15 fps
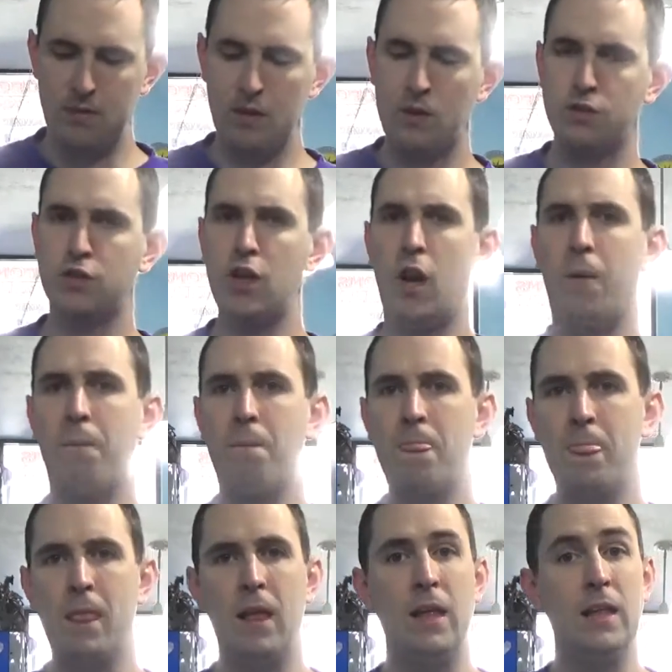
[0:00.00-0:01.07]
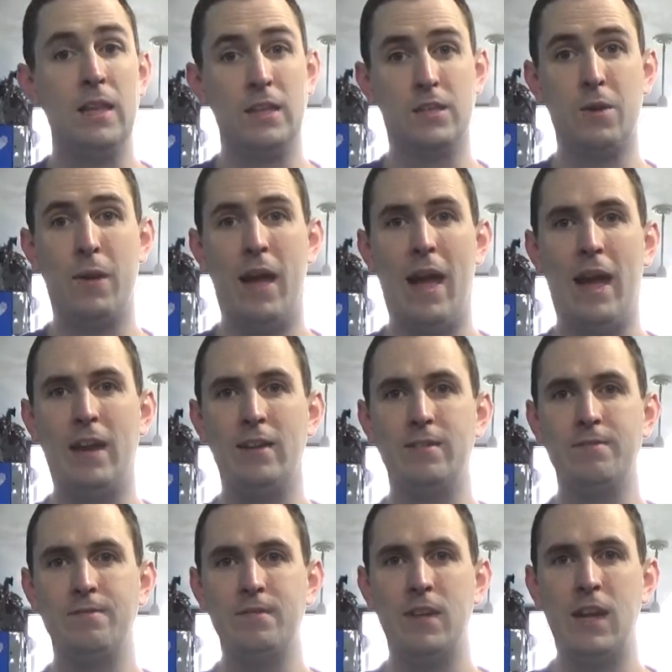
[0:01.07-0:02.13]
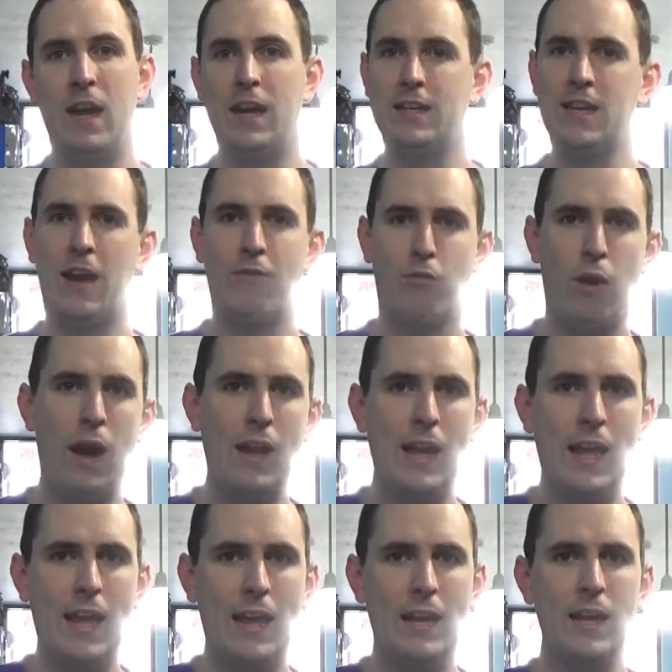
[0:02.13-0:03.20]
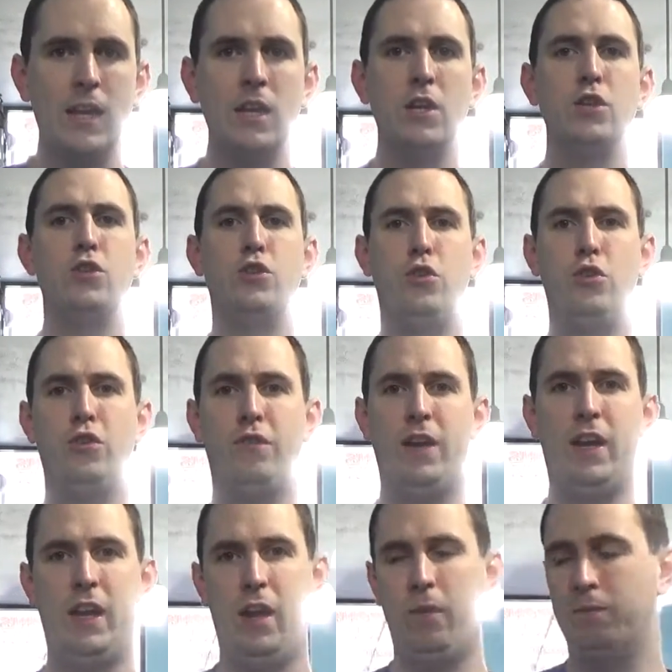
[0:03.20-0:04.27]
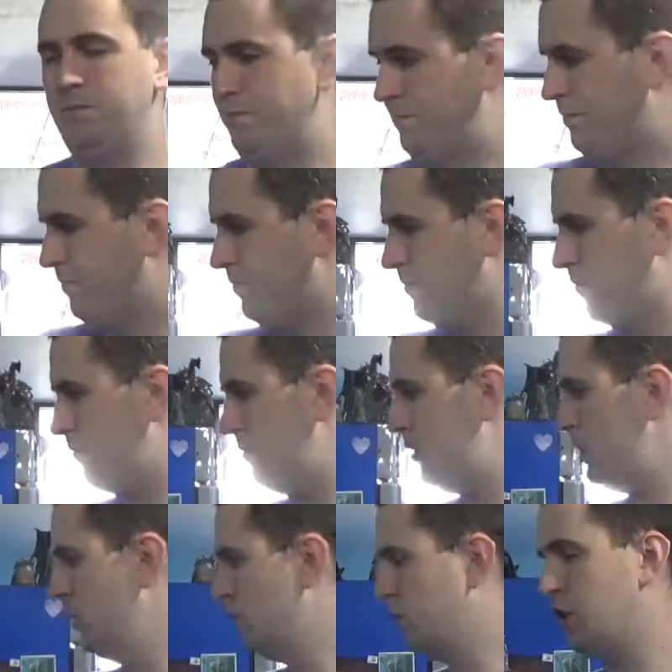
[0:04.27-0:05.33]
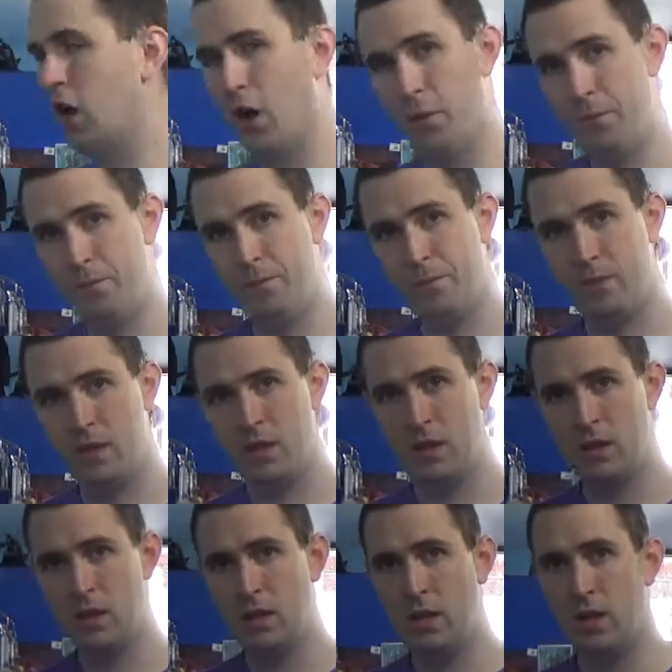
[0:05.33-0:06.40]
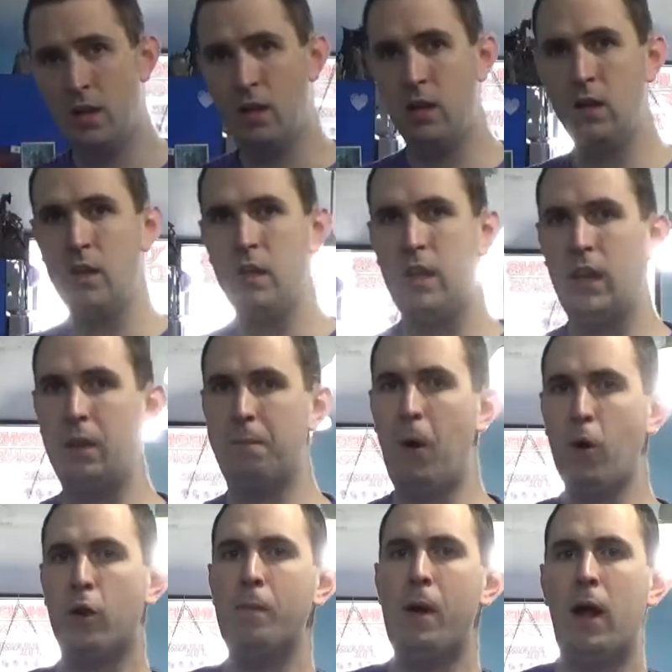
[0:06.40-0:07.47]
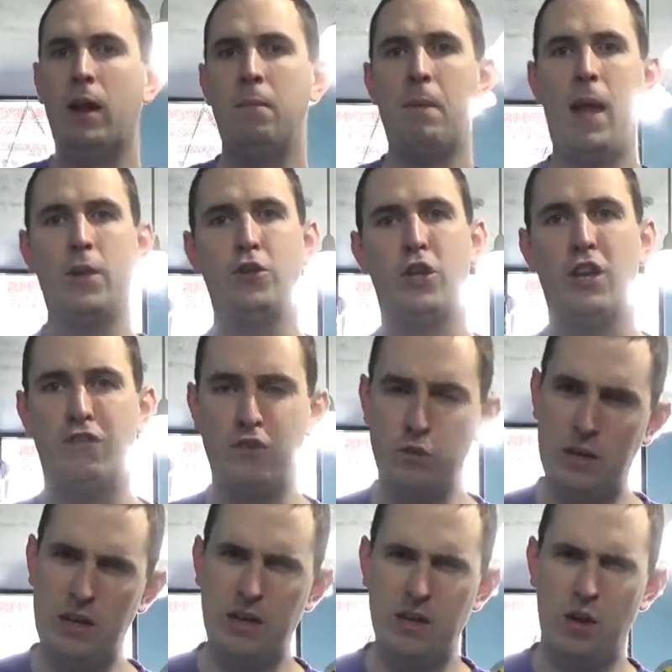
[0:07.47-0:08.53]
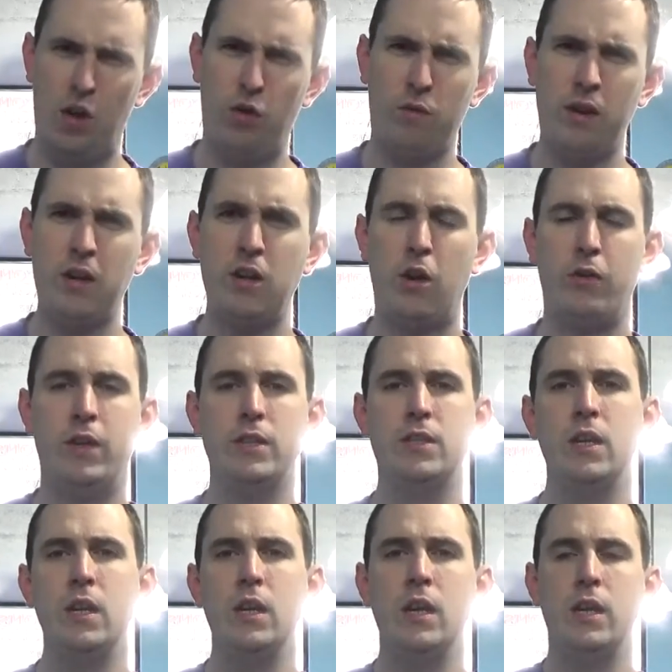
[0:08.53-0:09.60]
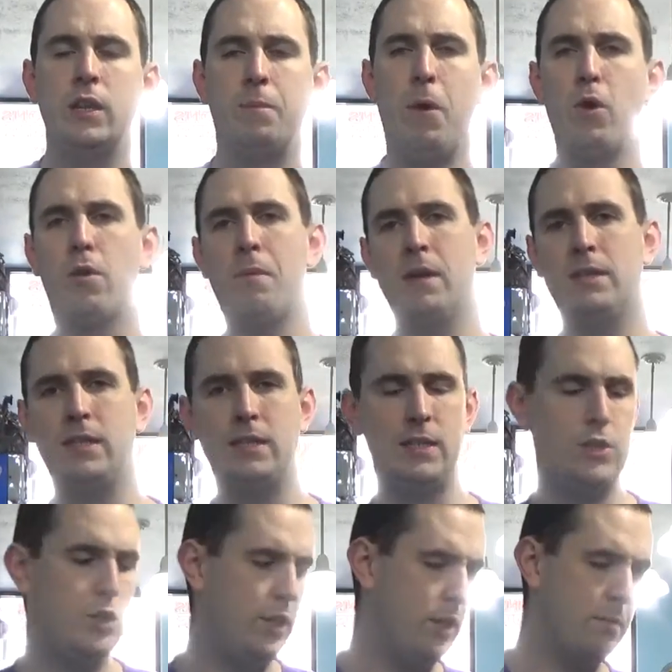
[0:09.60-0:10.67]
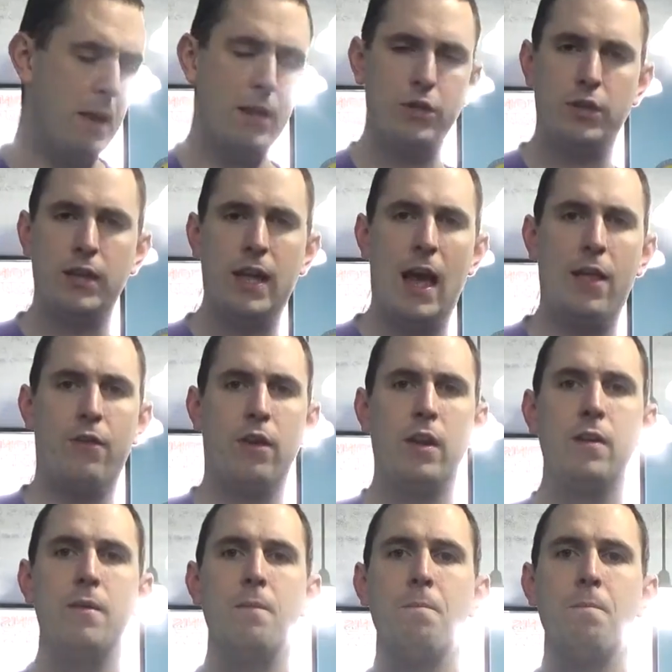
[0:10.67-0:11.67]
So, let's go ahead and dive right in to the video. So, in Pokemon and Magic, if you didn't already know this, the Pokemon TCG and Magic the Gathering,